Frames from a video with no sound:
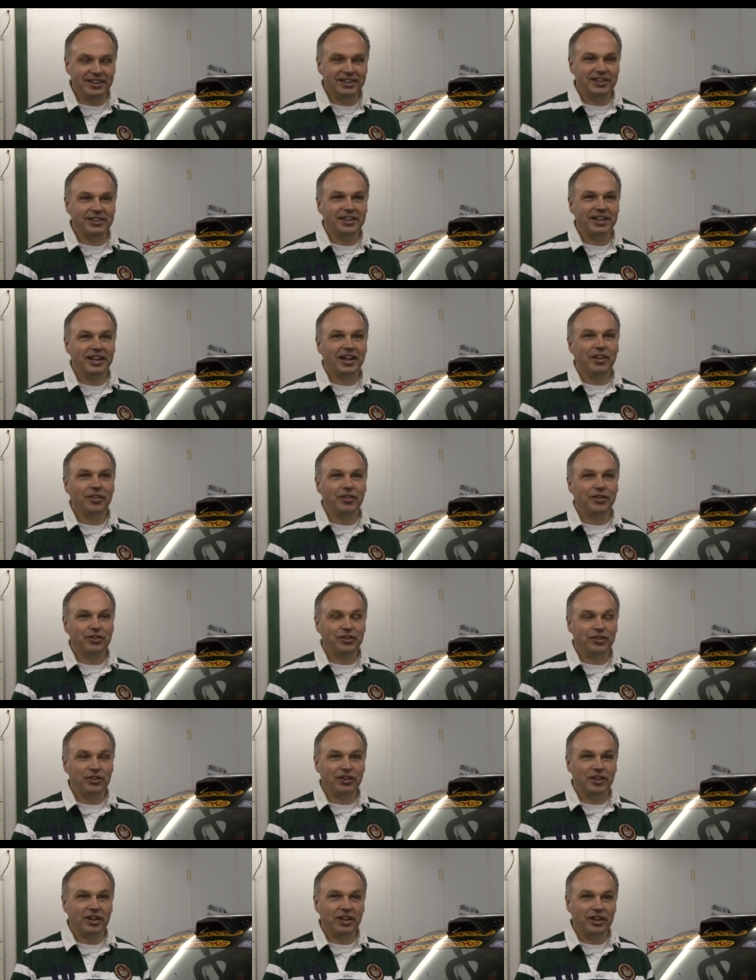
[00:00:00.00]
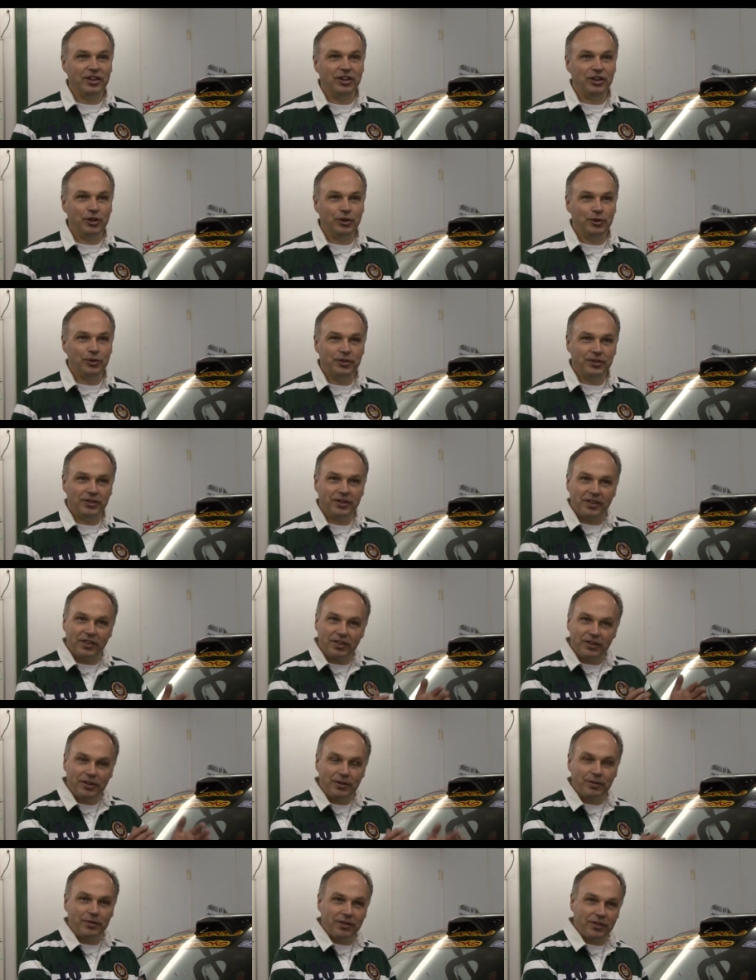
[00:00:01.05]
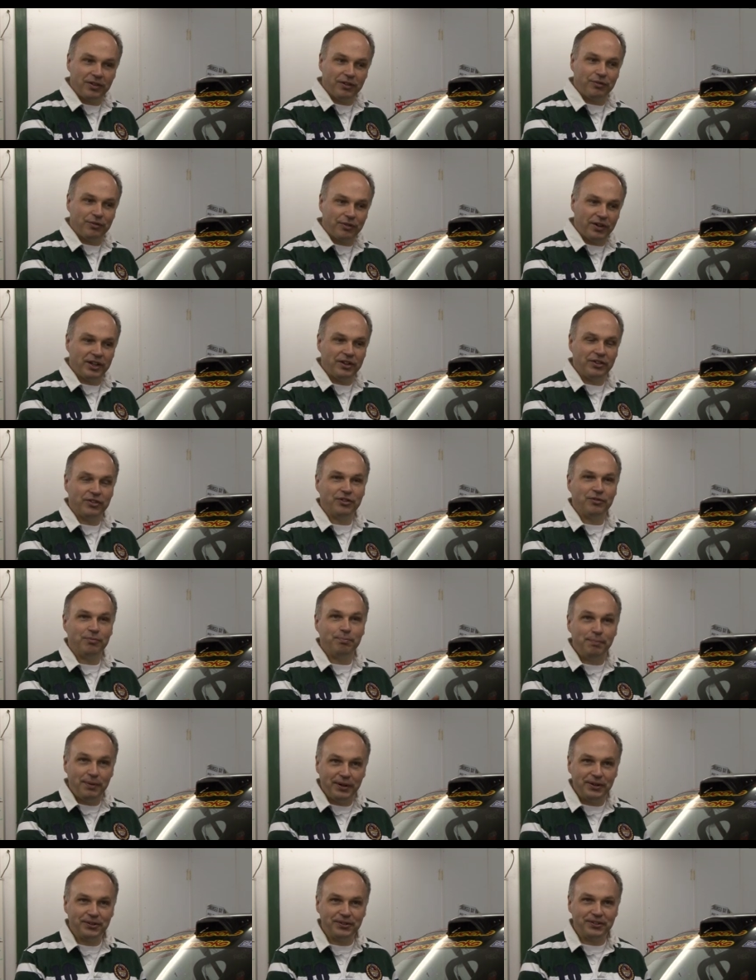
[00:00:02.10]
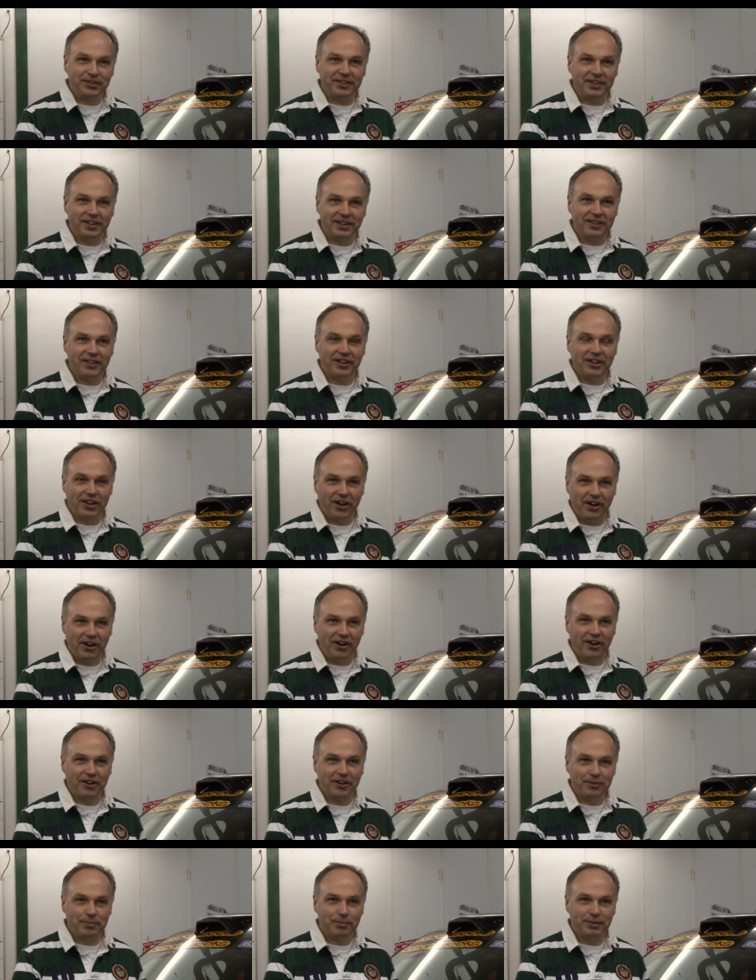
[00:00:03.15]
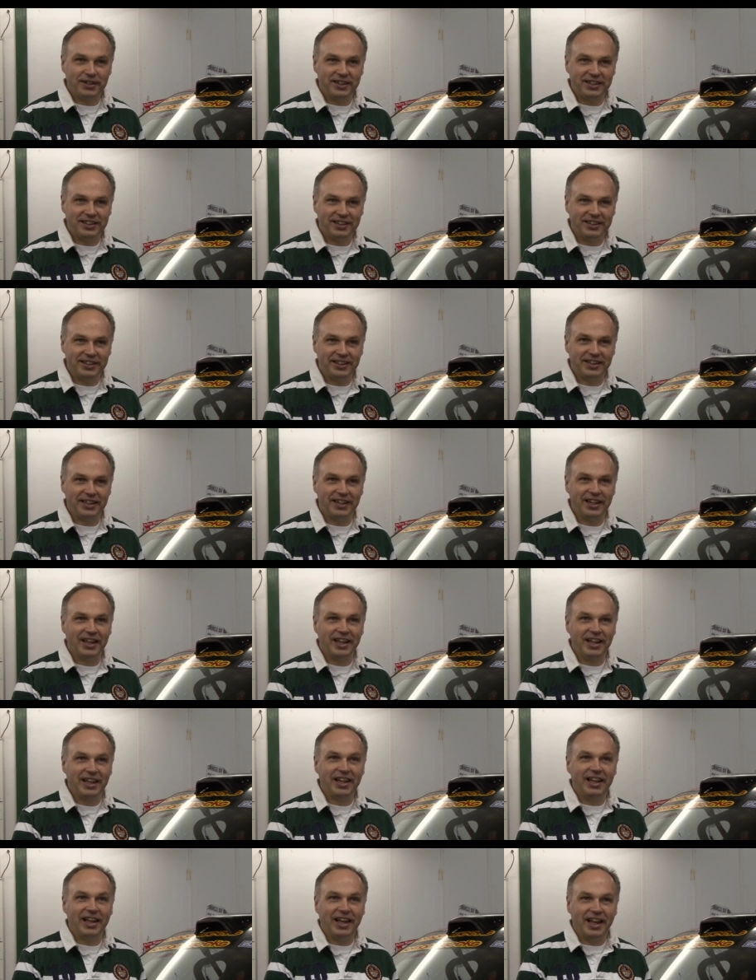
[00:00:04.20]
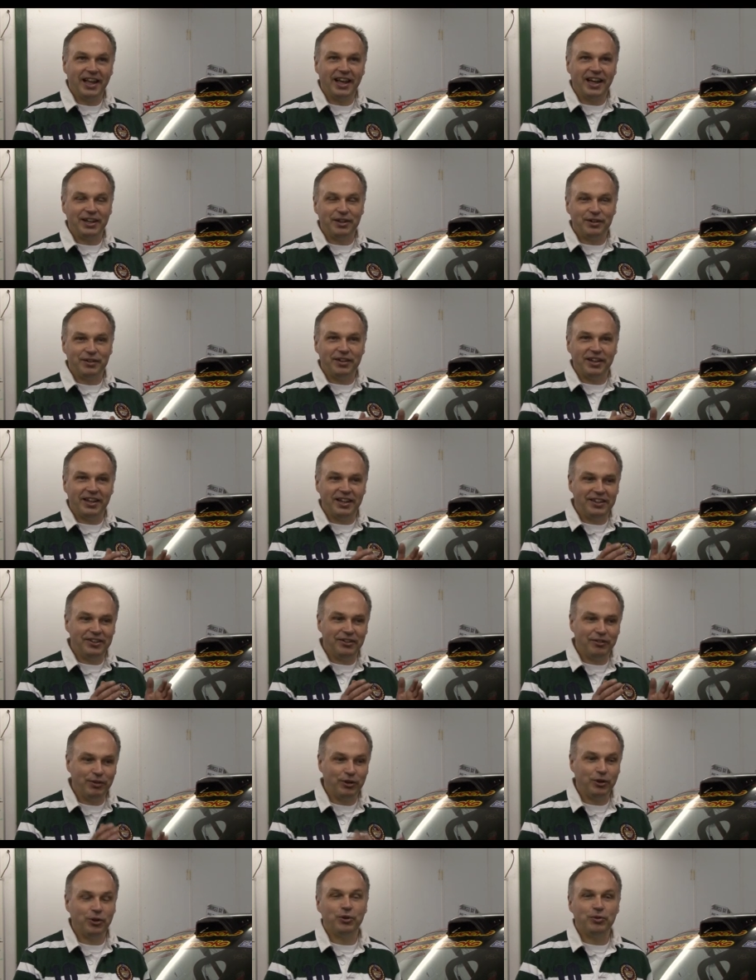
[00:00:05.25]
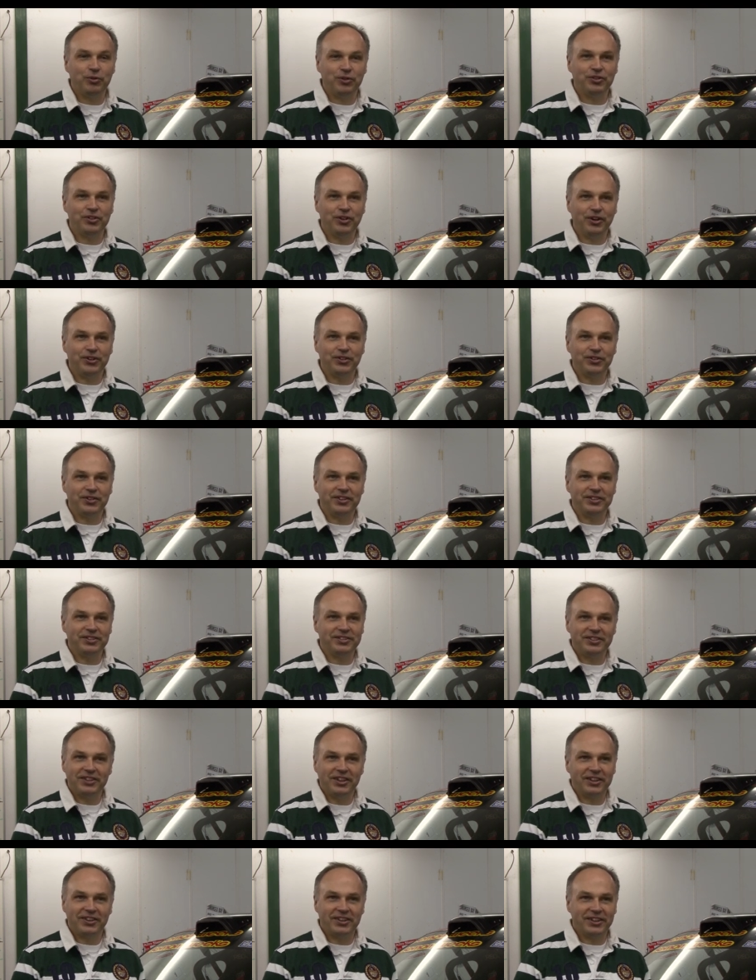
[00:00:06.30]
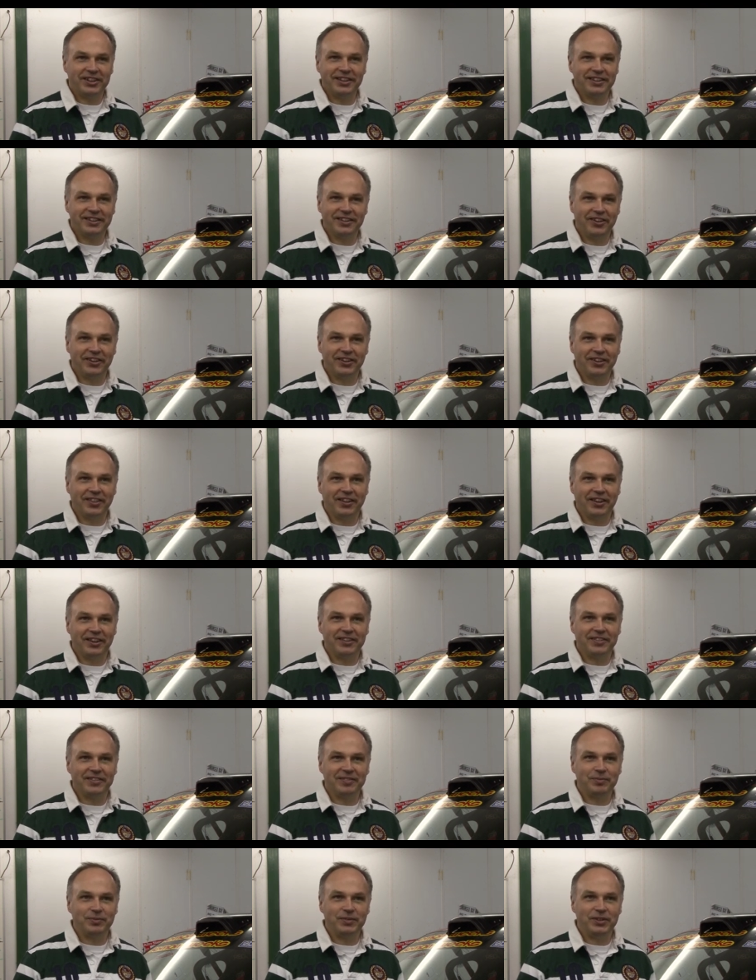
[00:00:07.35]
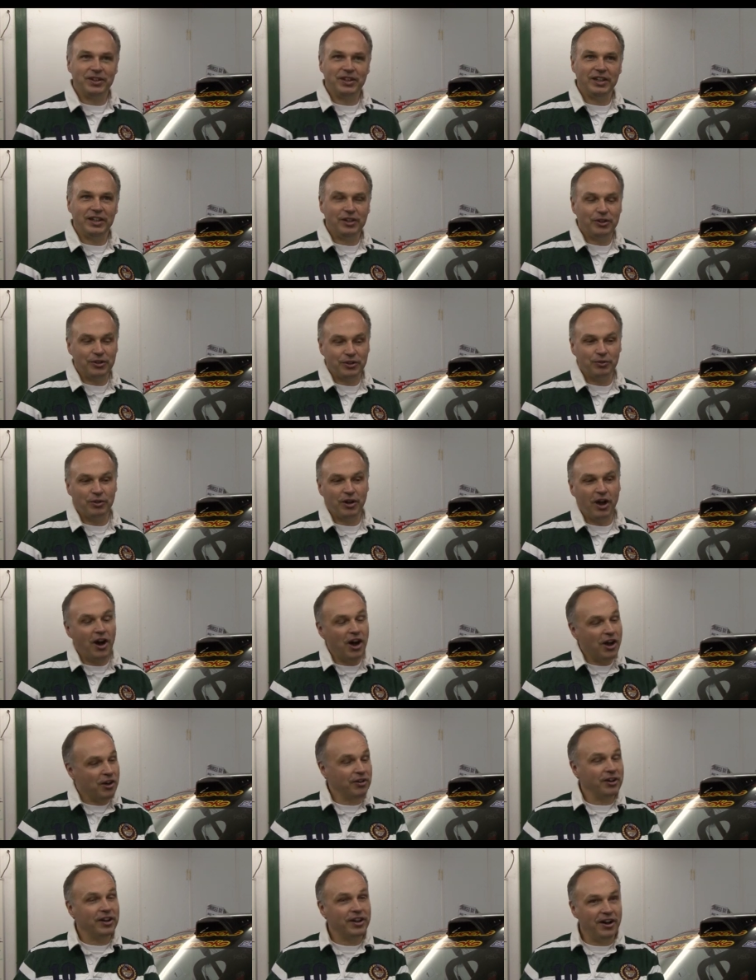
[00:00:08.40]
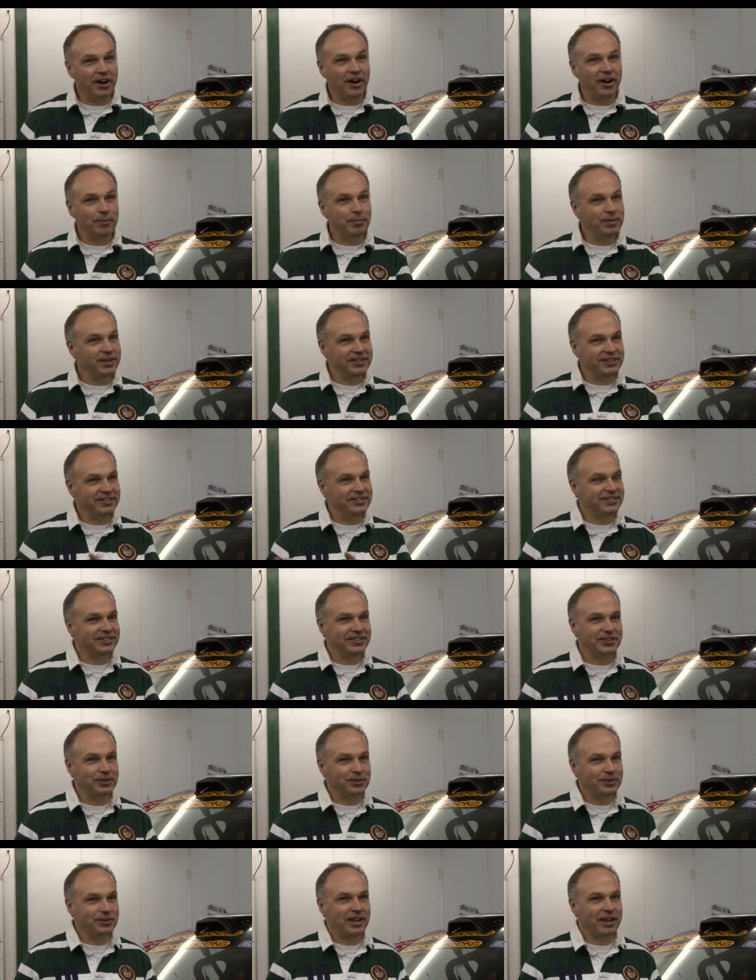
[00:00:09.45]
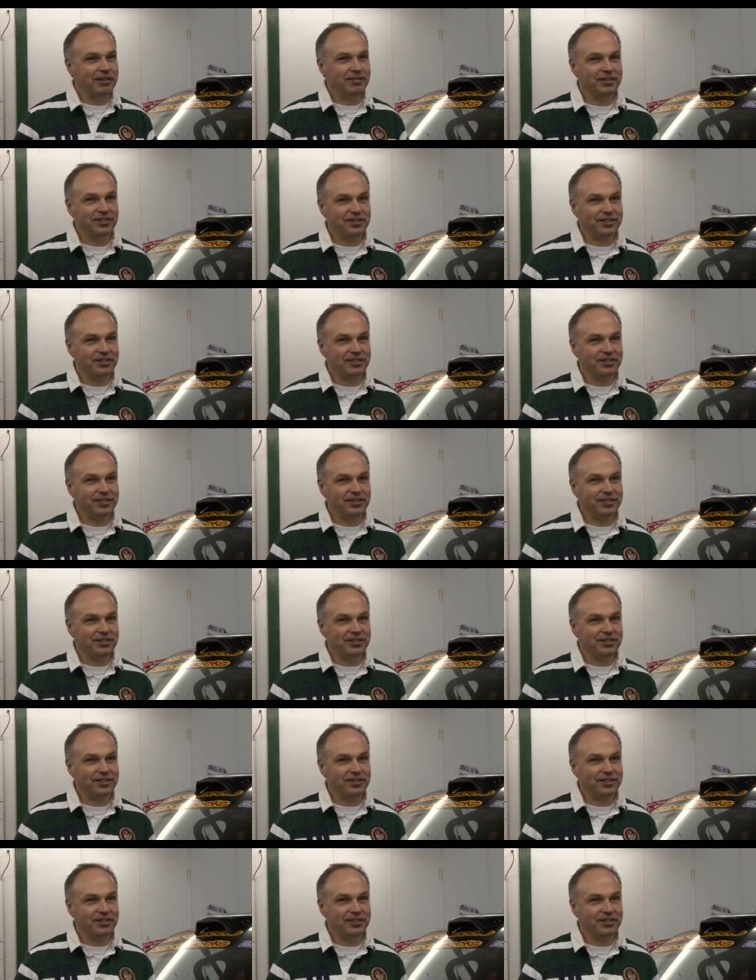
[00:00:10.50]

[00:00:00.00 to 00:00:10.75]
that you and your, your friends have built the car completely and, it, and you have a good result. There's nothing like that. You can hire a car, but you still won't have the